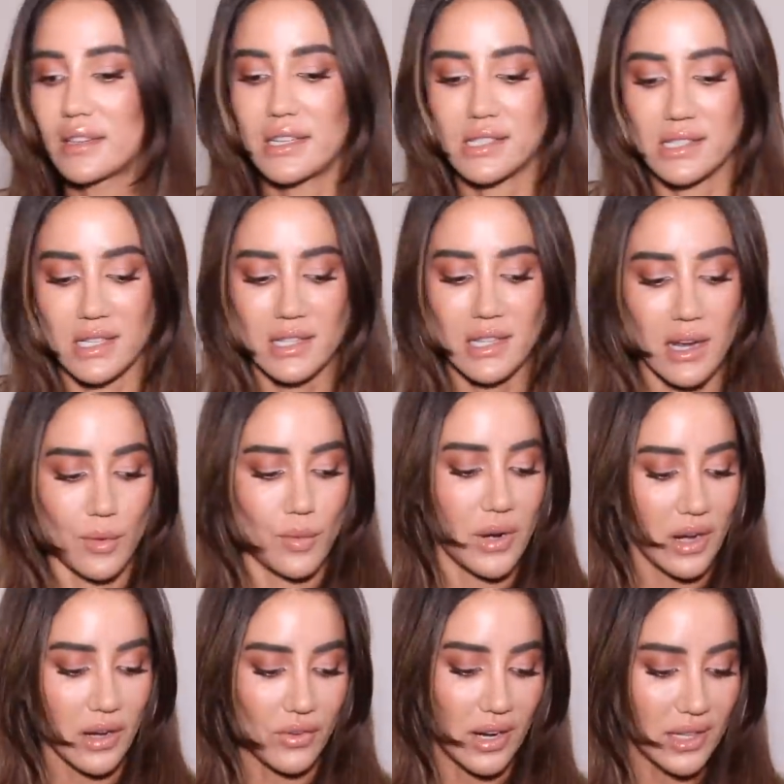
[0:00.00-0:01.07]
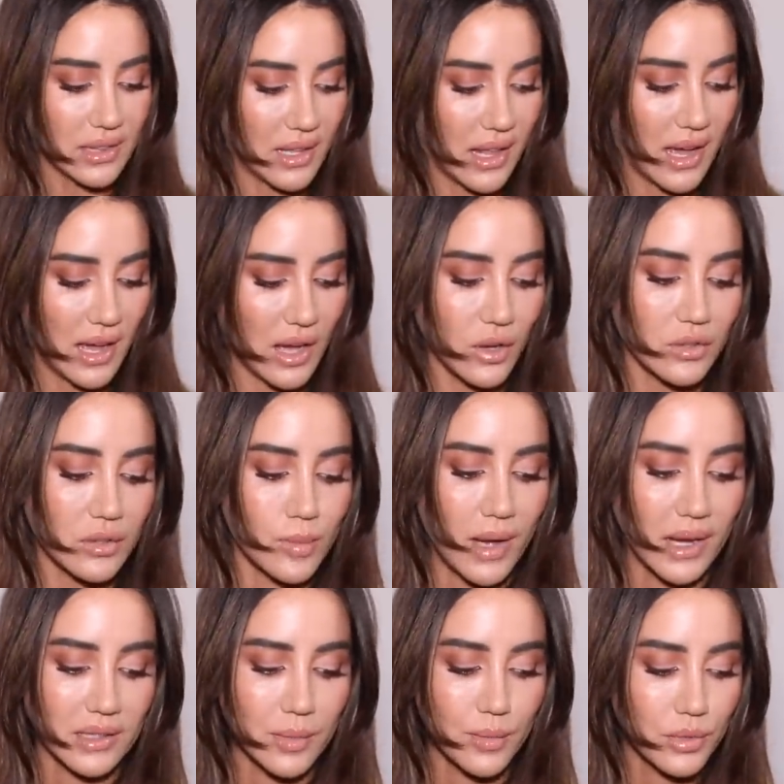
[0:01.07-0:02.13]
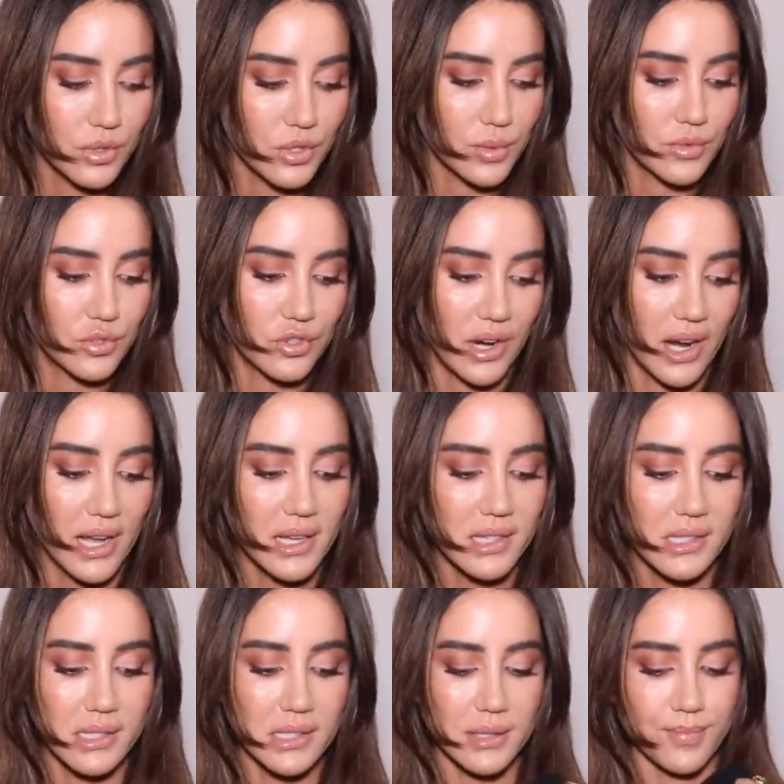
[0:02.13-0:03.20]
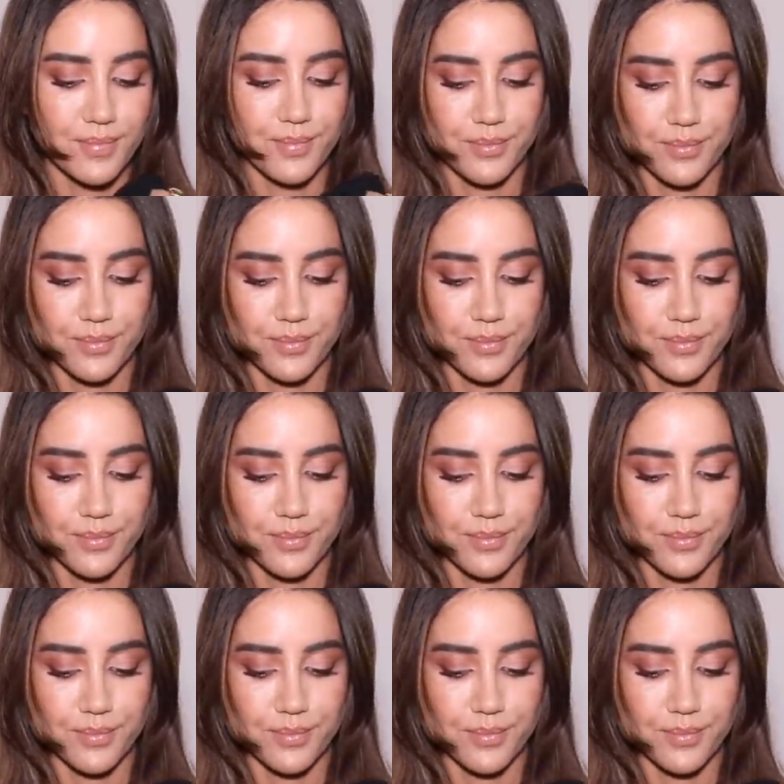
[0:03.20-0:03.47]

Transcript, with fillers: this knit that I'm wearing right now, the Magda dress,